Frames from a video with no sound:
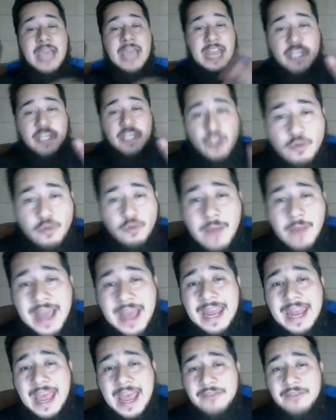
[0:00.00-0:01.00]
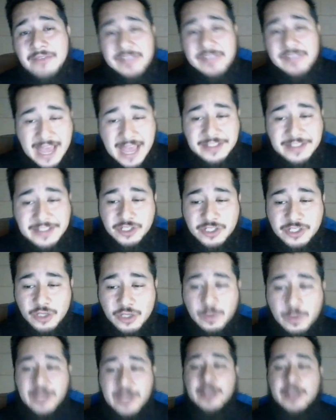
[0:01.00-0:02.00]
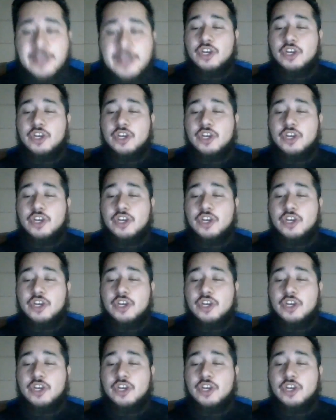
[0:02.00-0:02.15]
and you might have the answer to it.